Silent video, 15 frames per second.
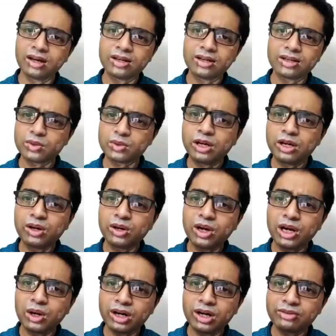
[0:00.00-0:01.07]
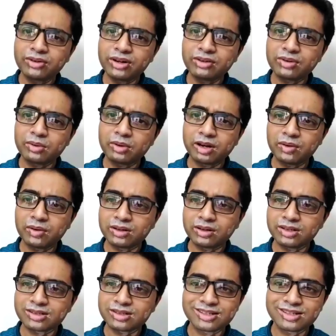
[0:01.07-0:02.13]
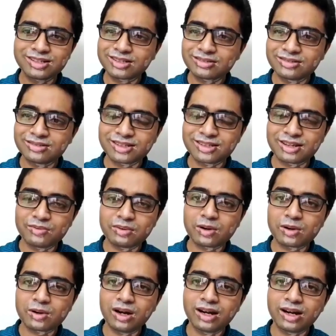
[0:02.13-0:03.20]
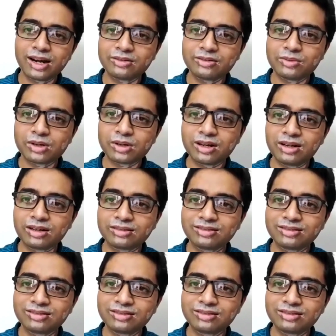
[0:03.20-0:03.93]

So we need not afraid from anyone. It's just give them a call and get the work done.